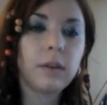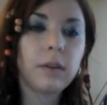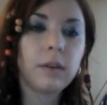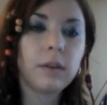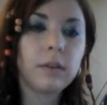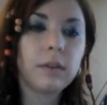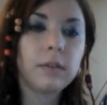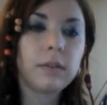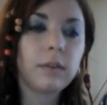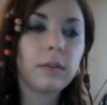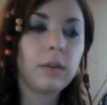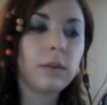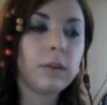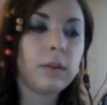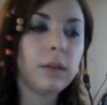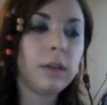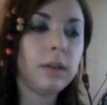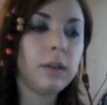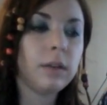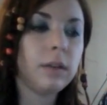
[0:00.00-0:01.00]
so
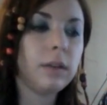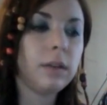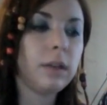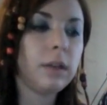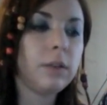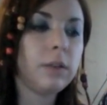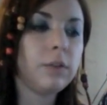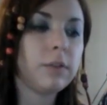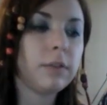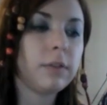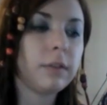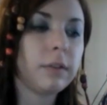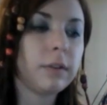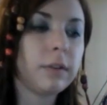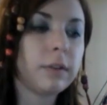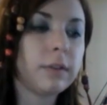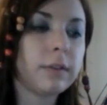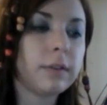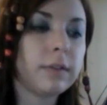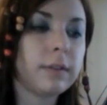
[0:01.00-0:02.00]
it just
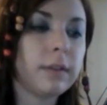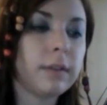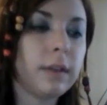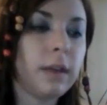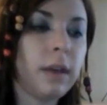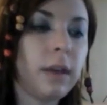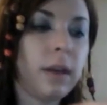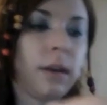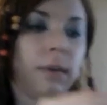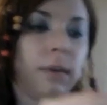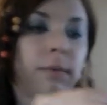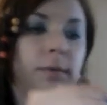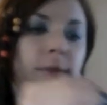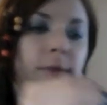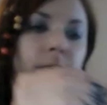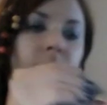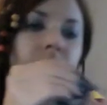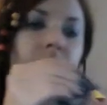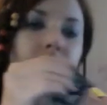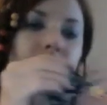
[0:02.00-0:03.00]
looks
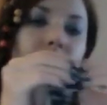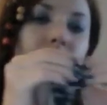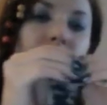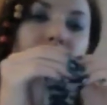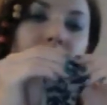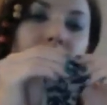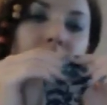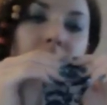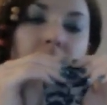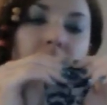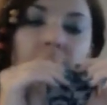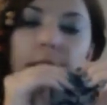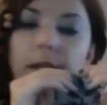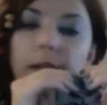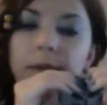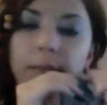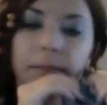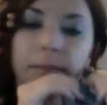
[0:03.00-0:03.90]
very neat and tidy.